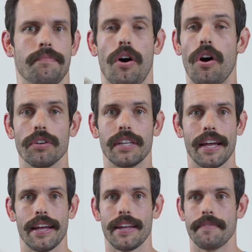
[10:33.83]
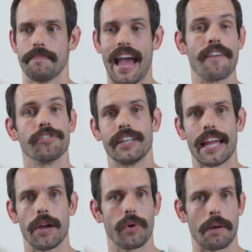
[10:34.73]
all day, every
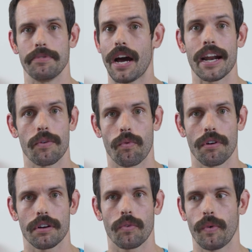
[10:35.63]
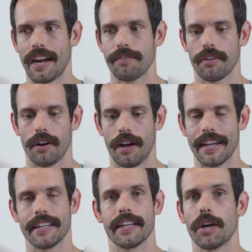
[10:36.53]
day when I'm not at work, whenever I
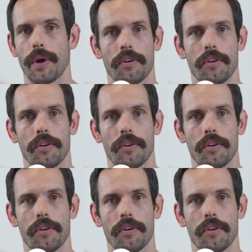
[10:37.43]
can get away